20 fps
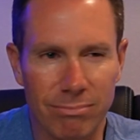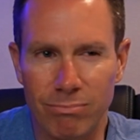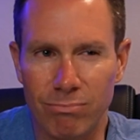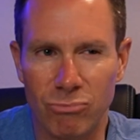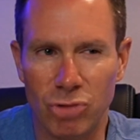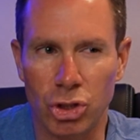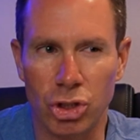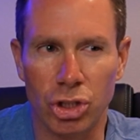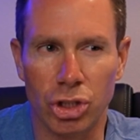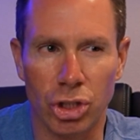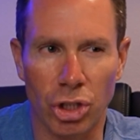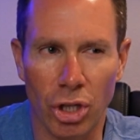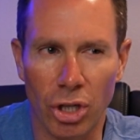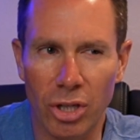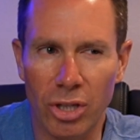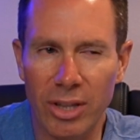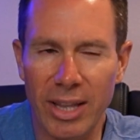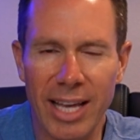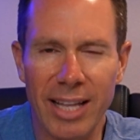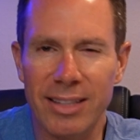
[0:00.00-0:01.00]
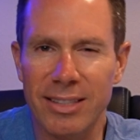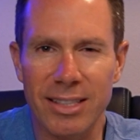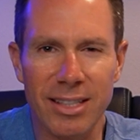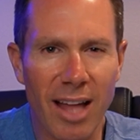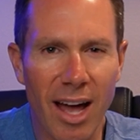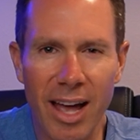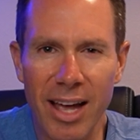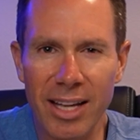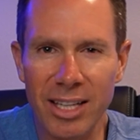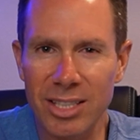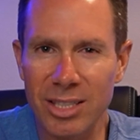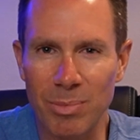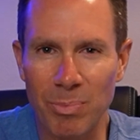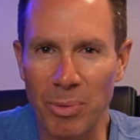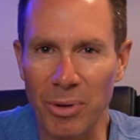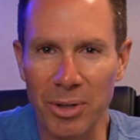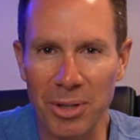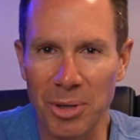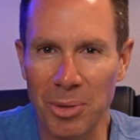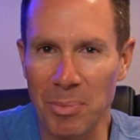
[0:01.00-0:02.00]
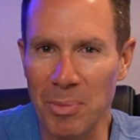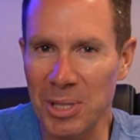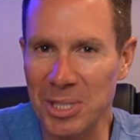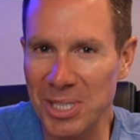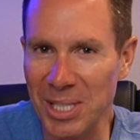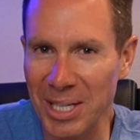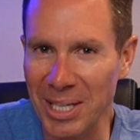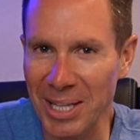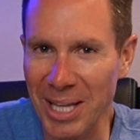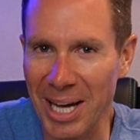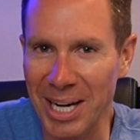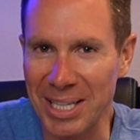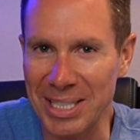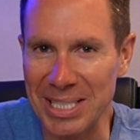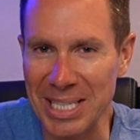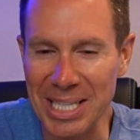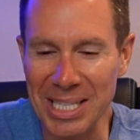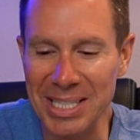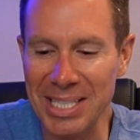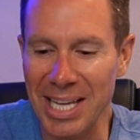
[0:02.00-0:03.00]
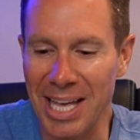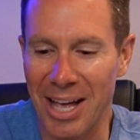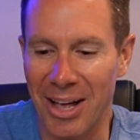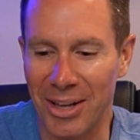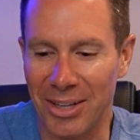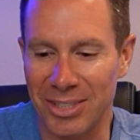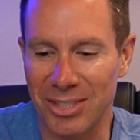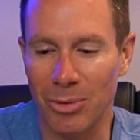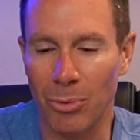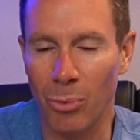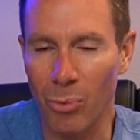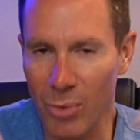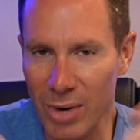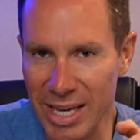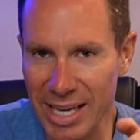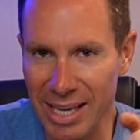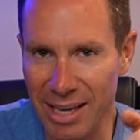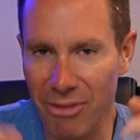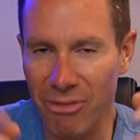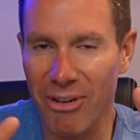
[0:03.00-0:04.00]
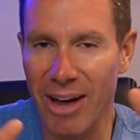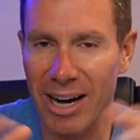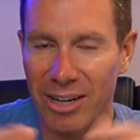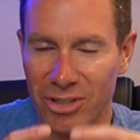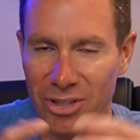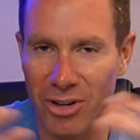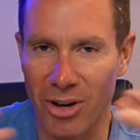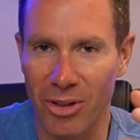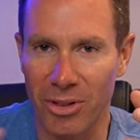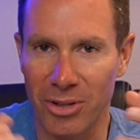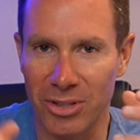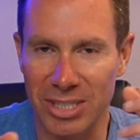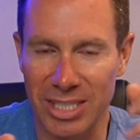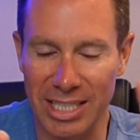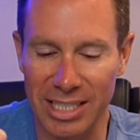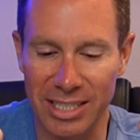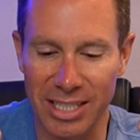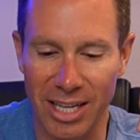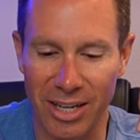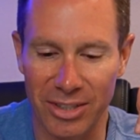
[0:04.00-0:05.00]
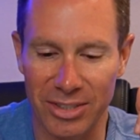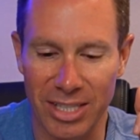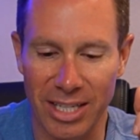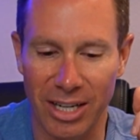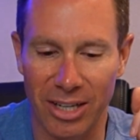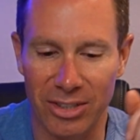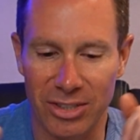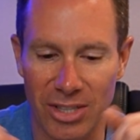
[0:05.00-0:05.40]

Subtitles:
Sure, that's nice, but you're missing a lot of details. We factor in all those details here.